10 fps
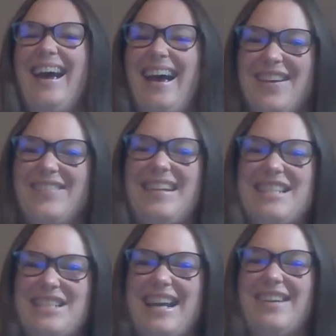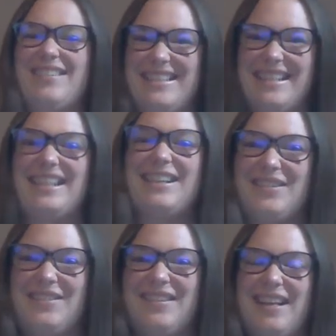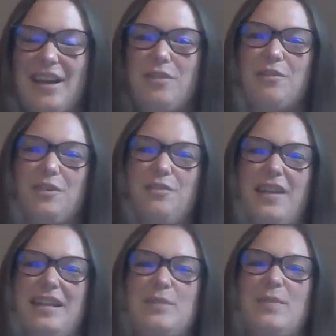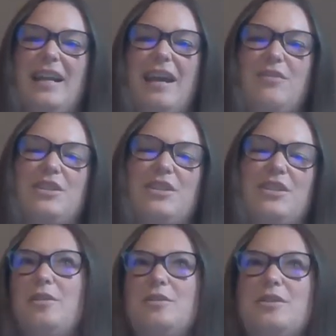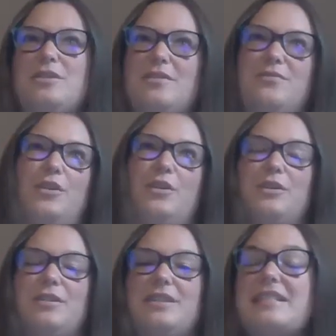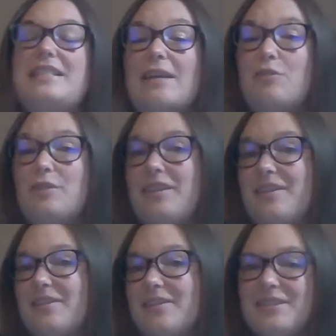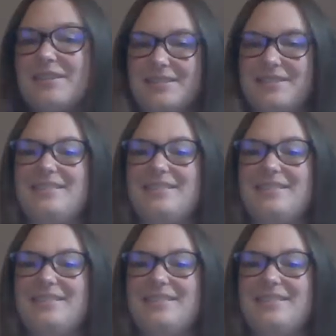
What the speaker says: I reached out to you, through Facebook after seeing your posts for several years.